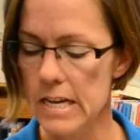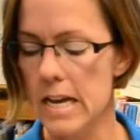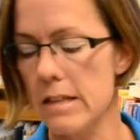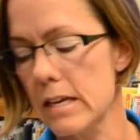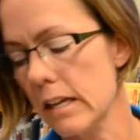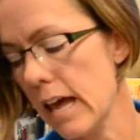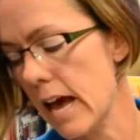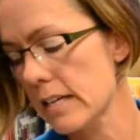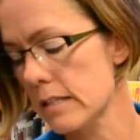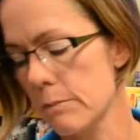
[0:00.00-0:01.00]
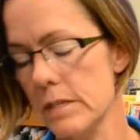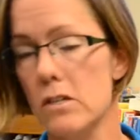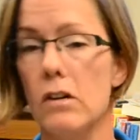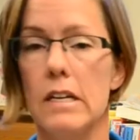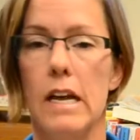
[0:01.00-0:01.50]
And then last, but
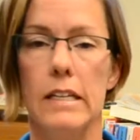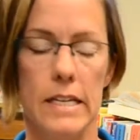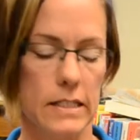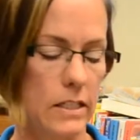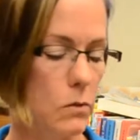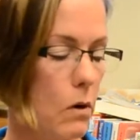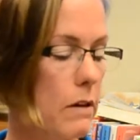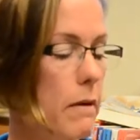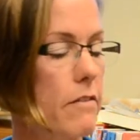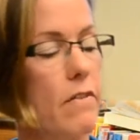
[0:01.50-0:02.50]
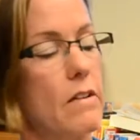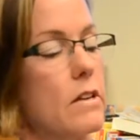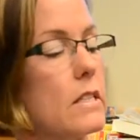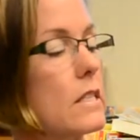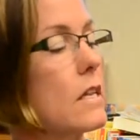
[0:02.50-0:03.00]
certainly not least, is one of my
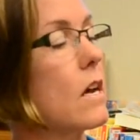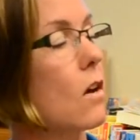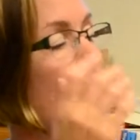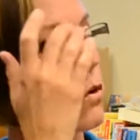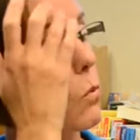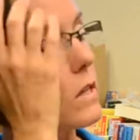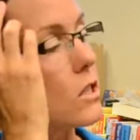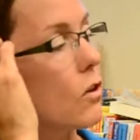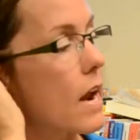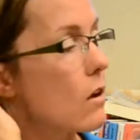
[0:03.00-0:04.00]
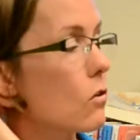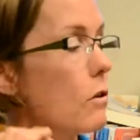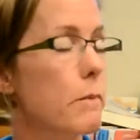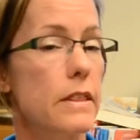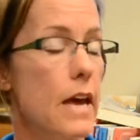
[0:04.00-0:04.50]
favorites called What's Your Angle,
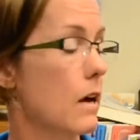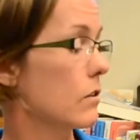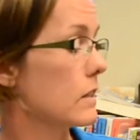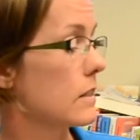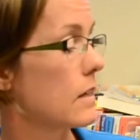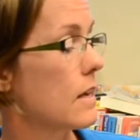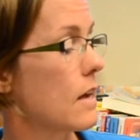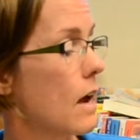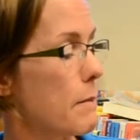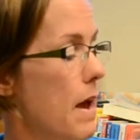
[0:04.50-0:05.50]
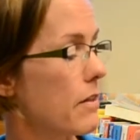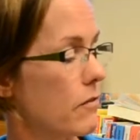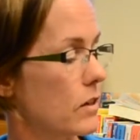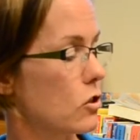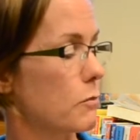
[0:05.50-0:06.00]
Pythagoras, a math
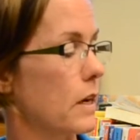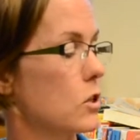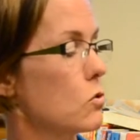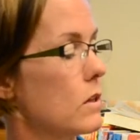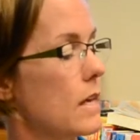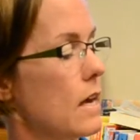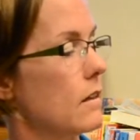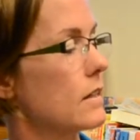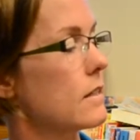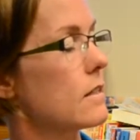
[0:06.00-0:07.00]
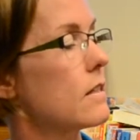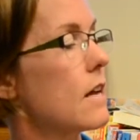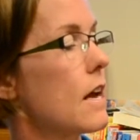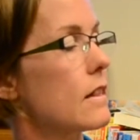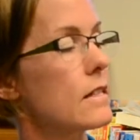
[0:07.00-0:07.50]
adventure by Julie Ellis.
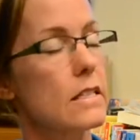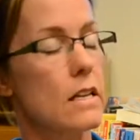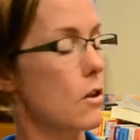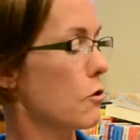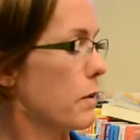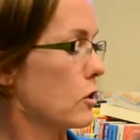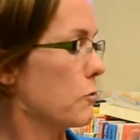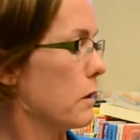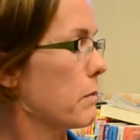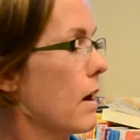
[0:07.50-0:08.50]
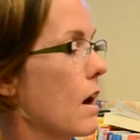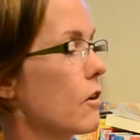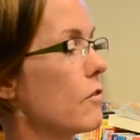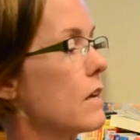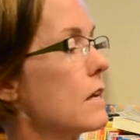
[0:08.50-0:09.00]
And this is another picture book
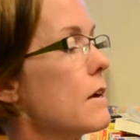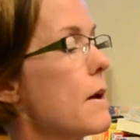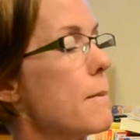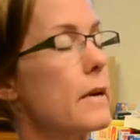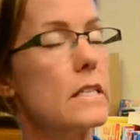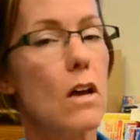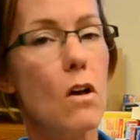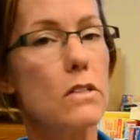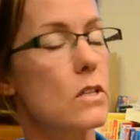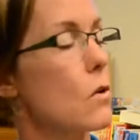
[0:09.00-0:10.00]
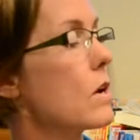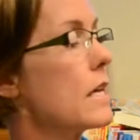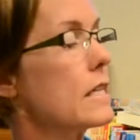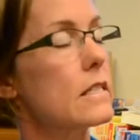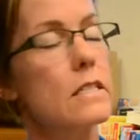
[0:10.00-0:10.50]
biography, but it's also
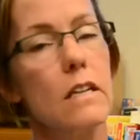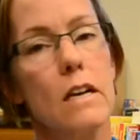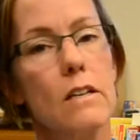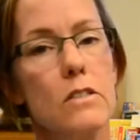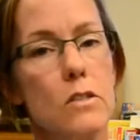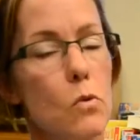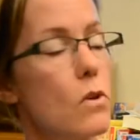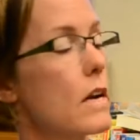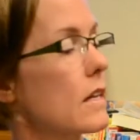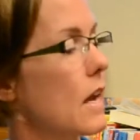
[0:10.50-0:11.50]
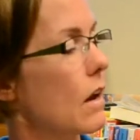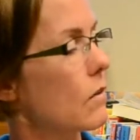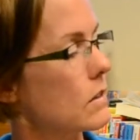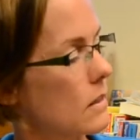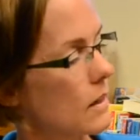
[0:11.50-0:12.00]
his story, a kind
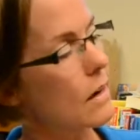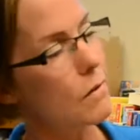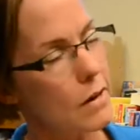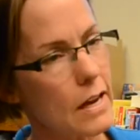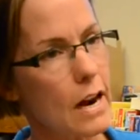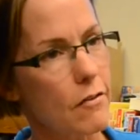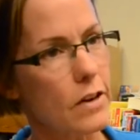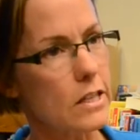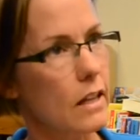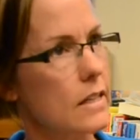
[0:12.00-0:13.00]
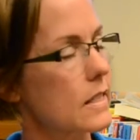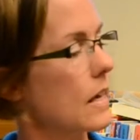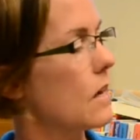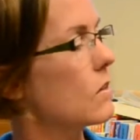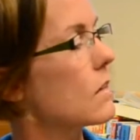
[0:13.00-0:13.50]
of fictionalized
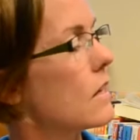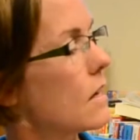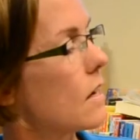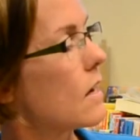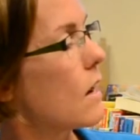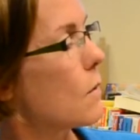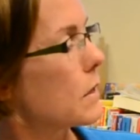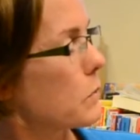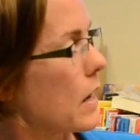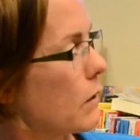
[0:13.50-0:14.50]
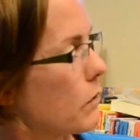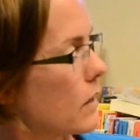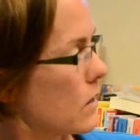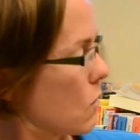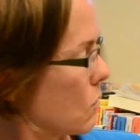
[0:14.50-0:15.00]
account, because we can't
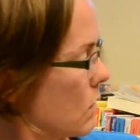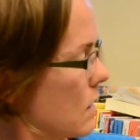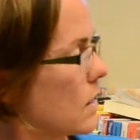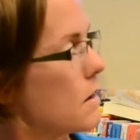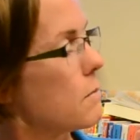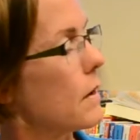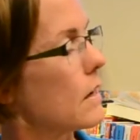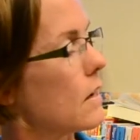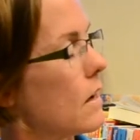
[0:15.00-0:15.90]
really know, but